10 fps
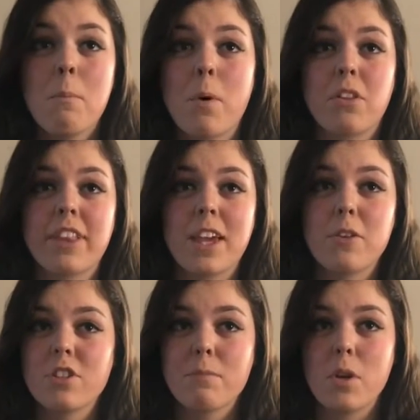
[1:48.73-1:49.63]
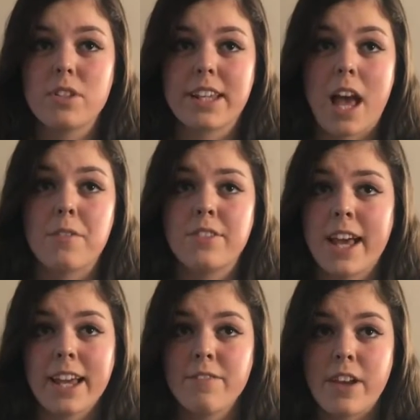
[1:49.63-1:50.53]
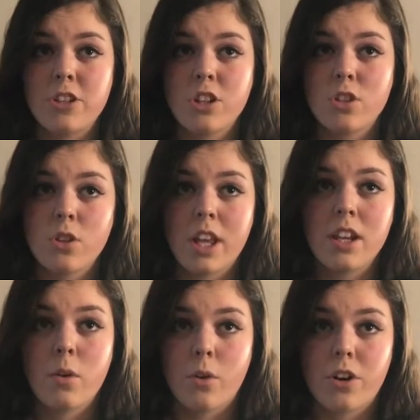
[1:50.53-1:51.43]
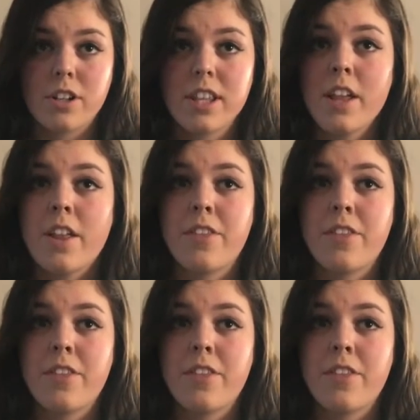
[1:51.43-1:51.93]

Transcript: Both language and music have set conventions and orders